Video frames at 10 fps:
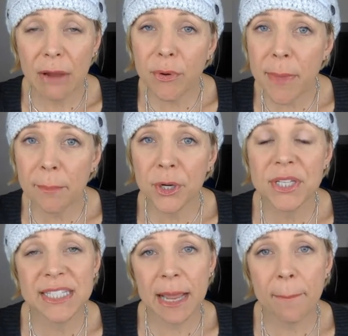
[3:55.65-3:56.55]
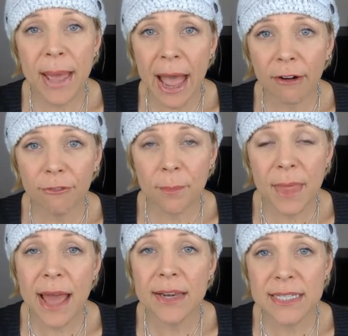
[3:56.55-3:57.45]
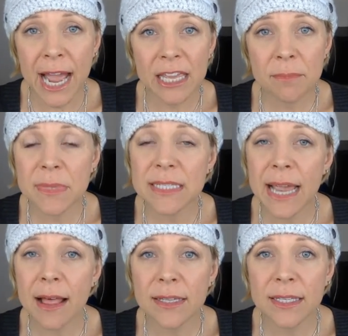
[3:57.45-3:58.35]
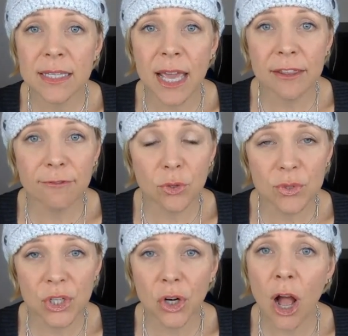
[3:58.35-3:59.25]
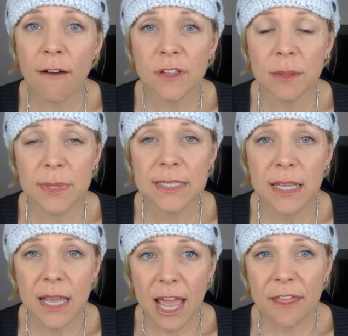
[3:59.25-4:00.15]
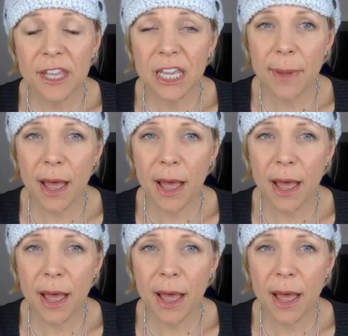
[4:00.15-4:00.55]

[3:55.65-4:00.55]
And remember to step back from that diet mentality and foods that are off limits and think